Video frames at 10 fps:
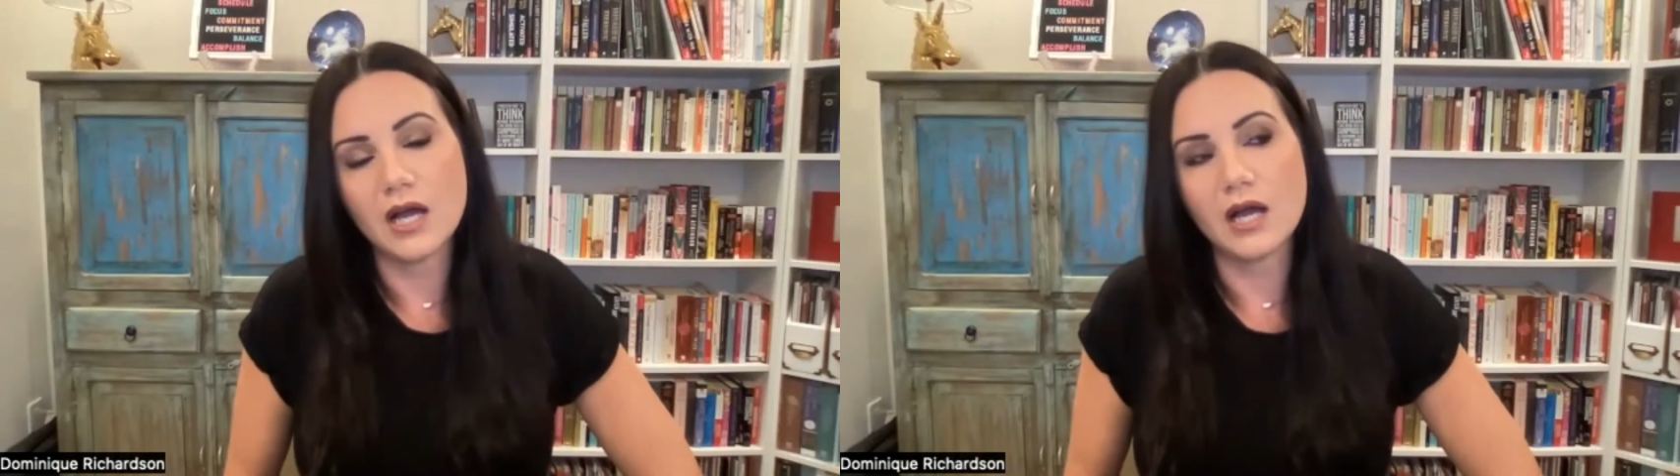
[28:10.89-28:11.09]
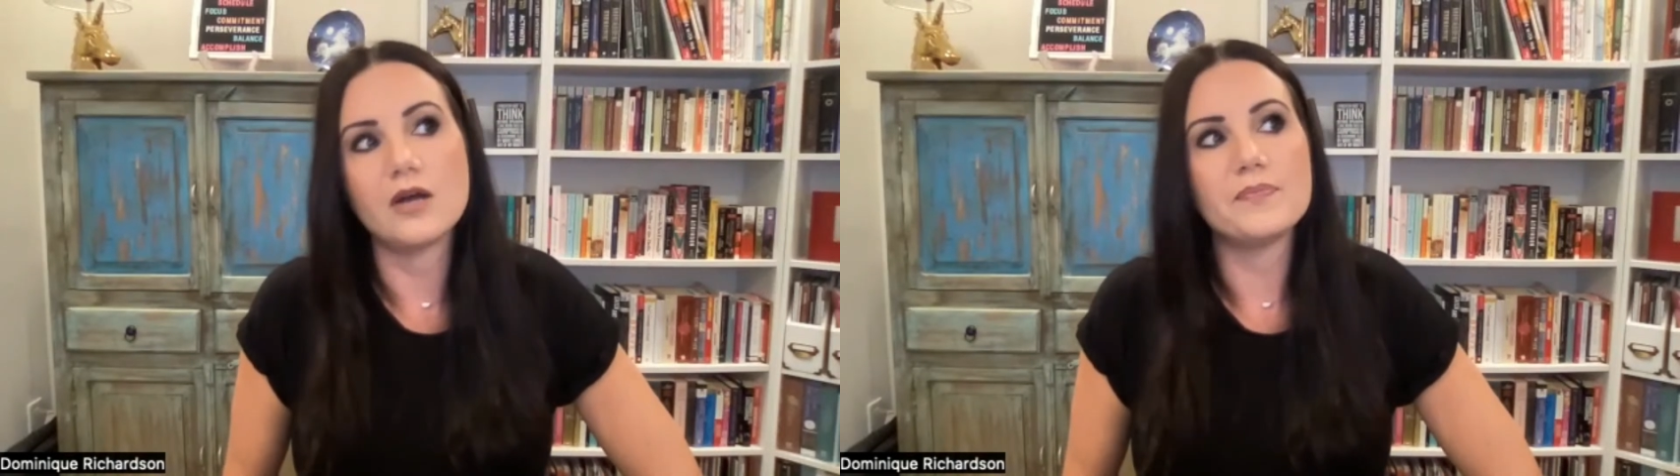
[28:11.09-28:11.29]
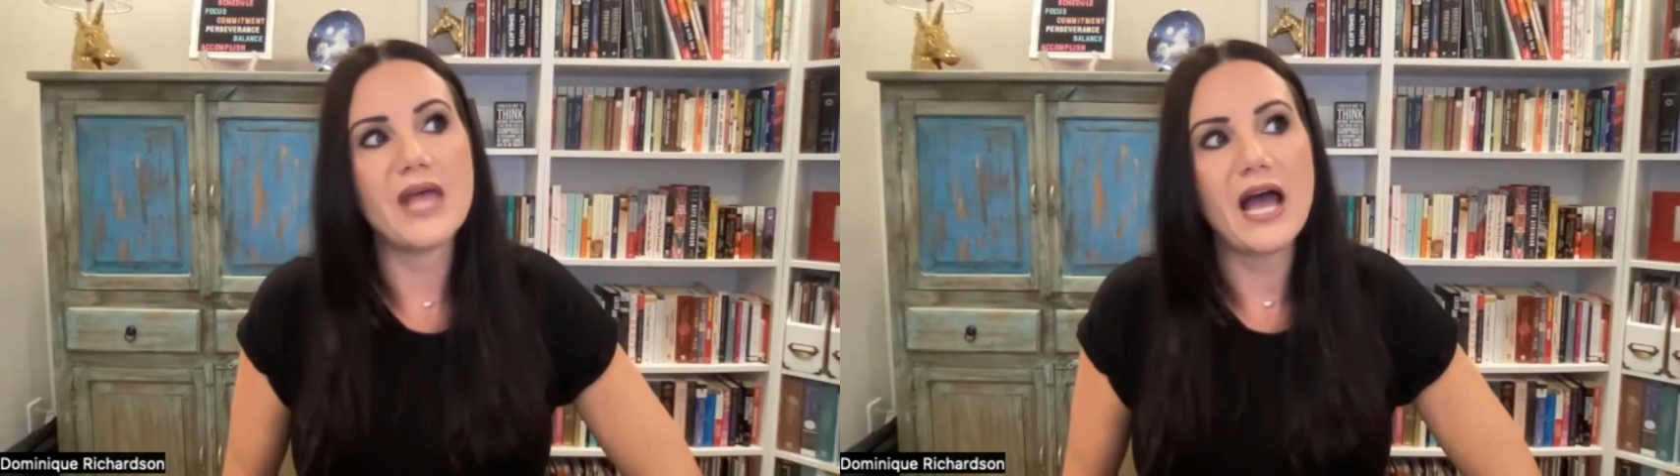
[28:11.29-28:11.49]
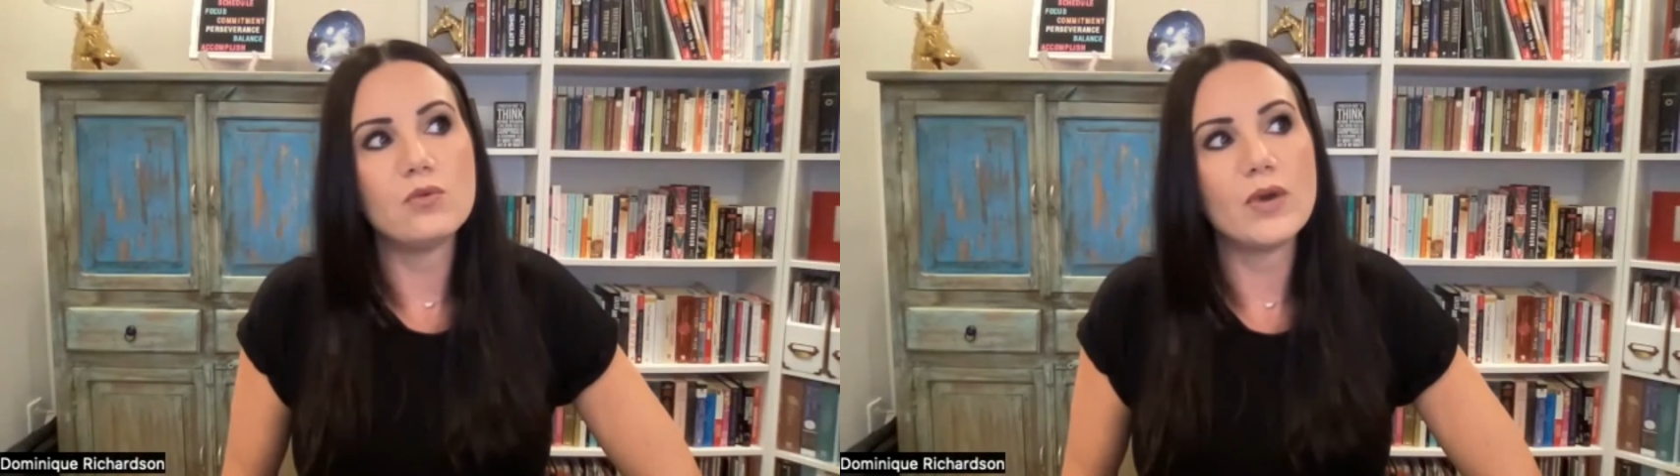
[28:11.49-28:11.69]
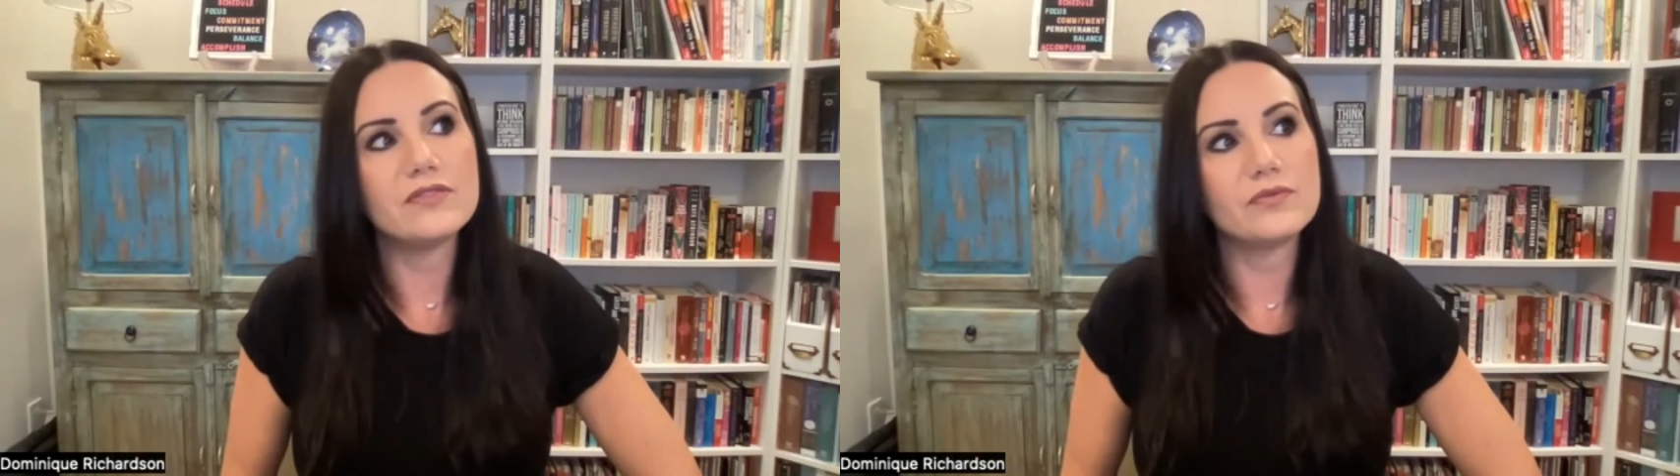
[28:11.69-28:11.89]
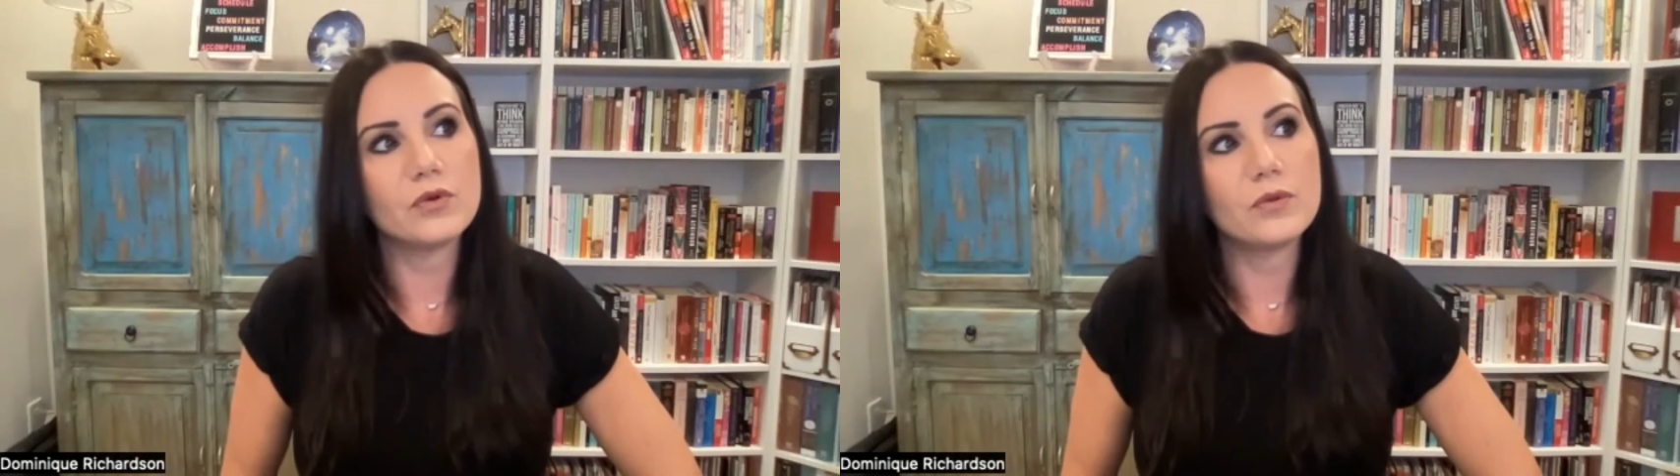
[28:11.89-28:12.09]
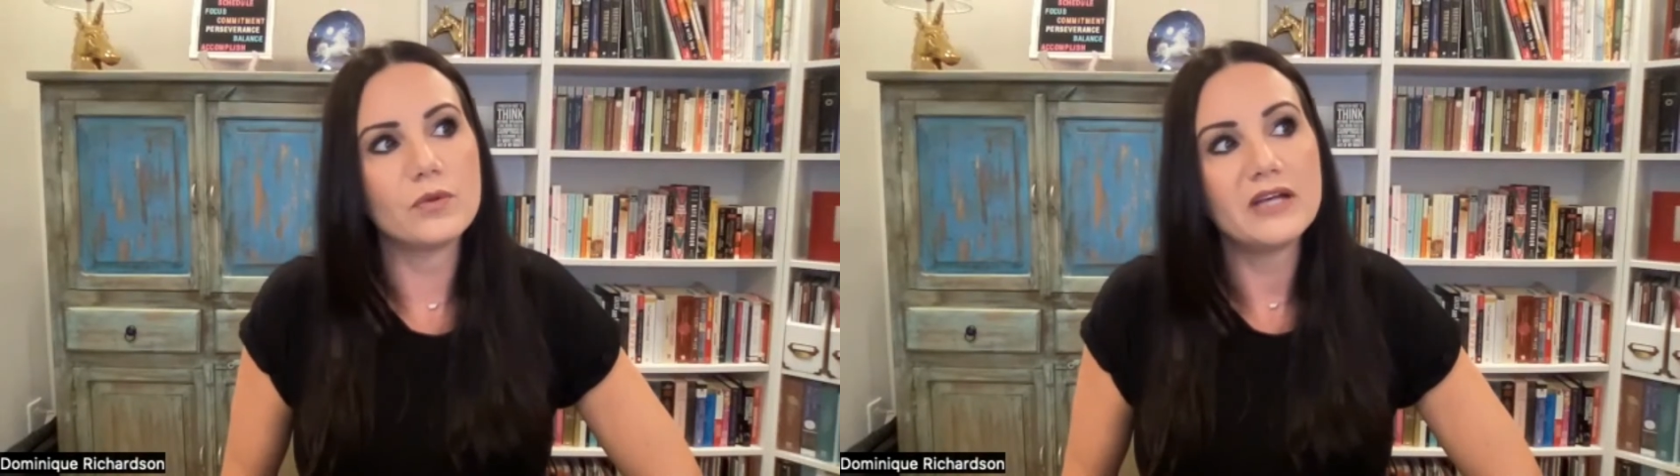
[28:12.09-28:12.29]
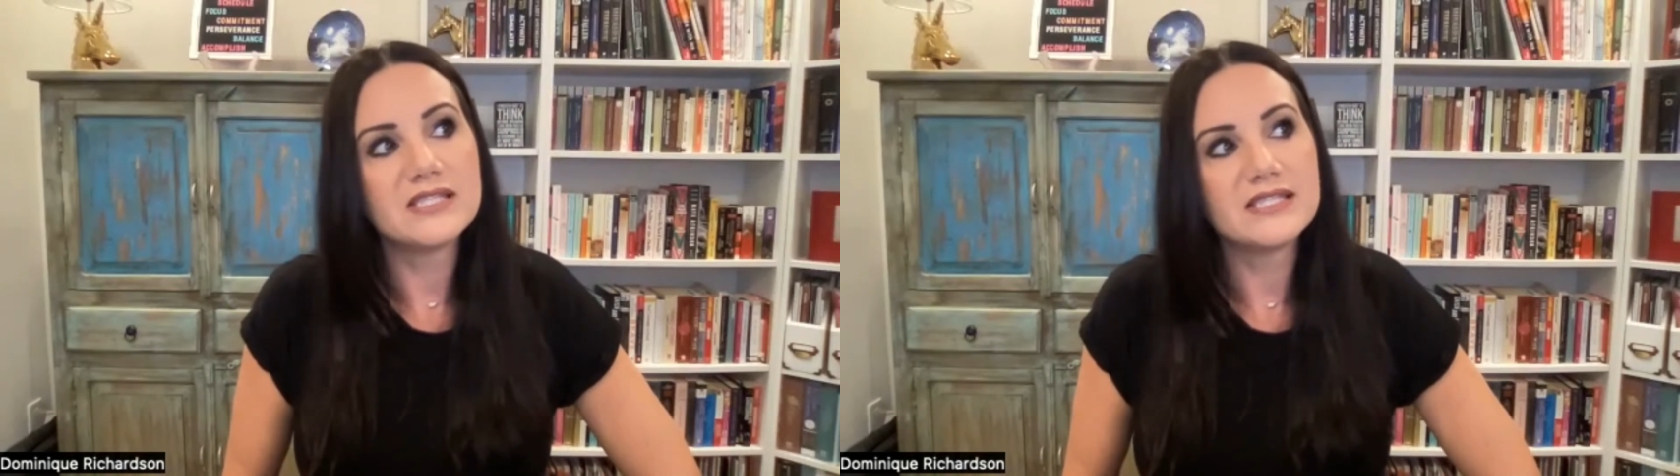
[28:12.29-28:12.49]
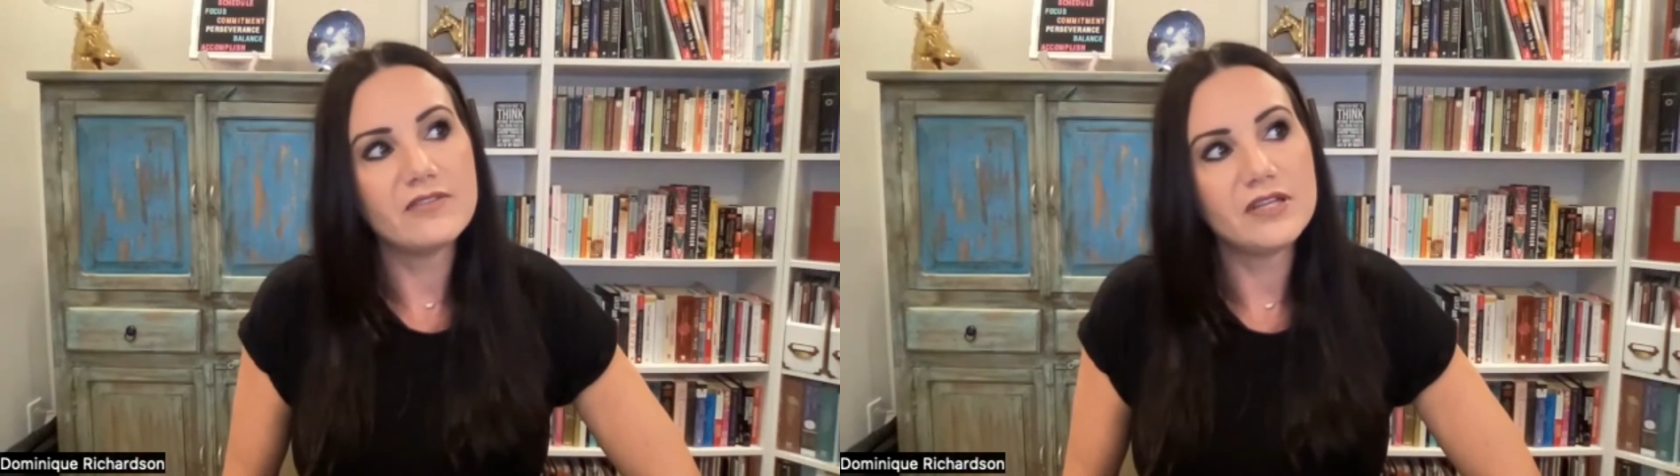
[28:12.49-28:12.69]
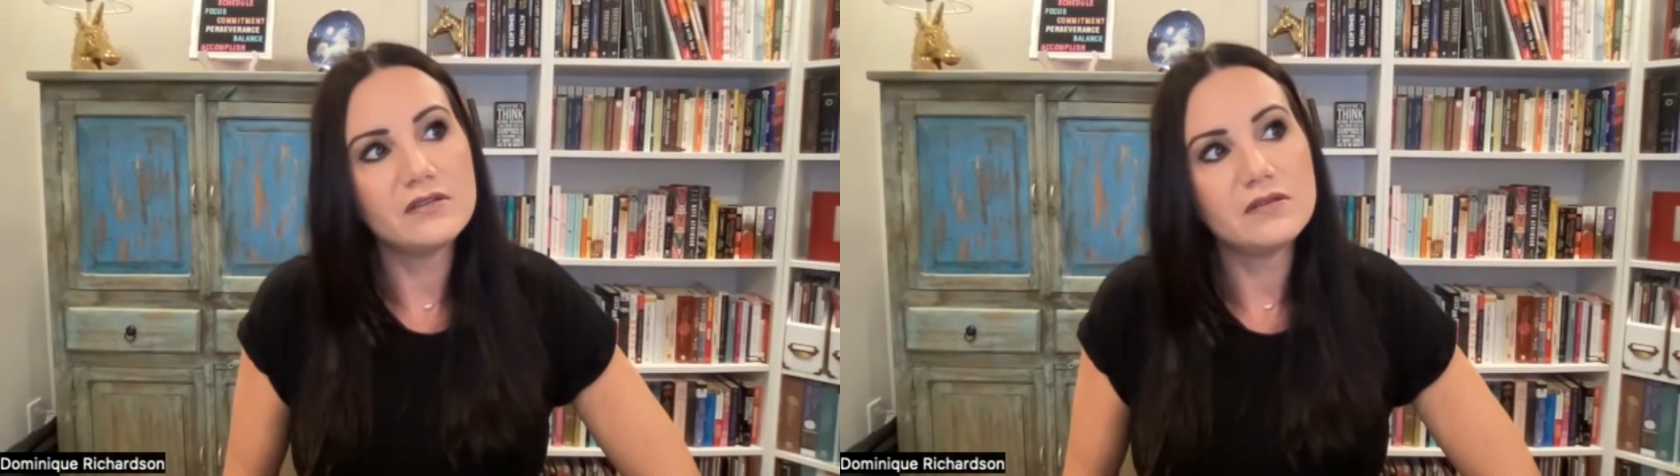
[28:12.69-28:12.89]
I went through about
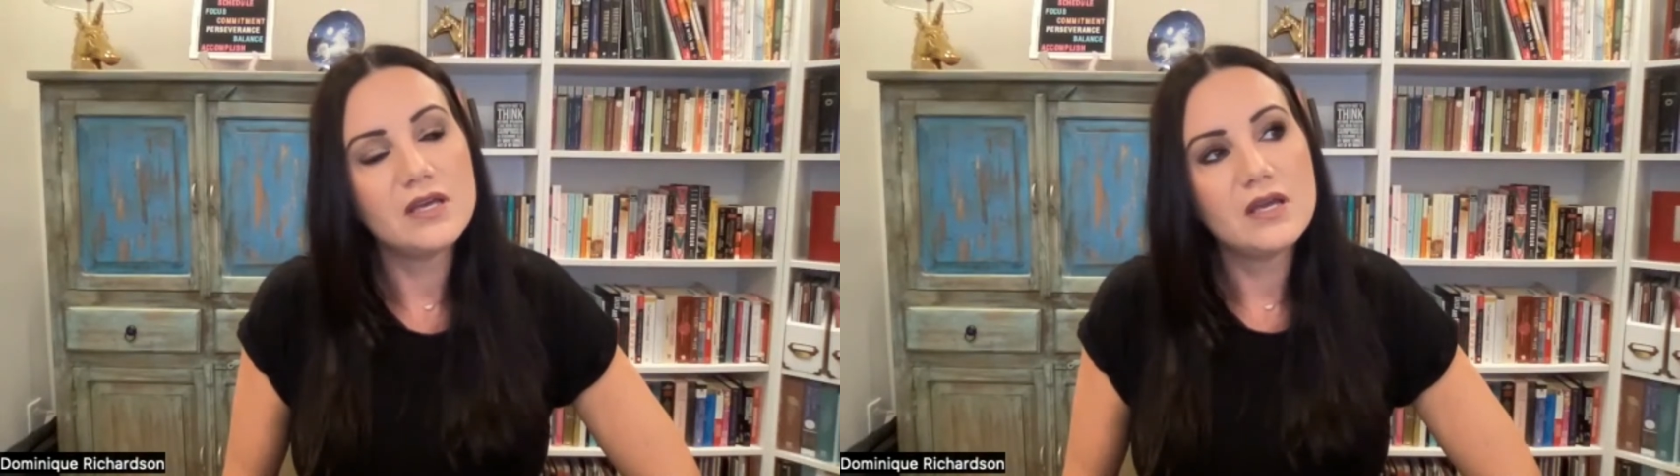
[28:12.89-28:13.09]
6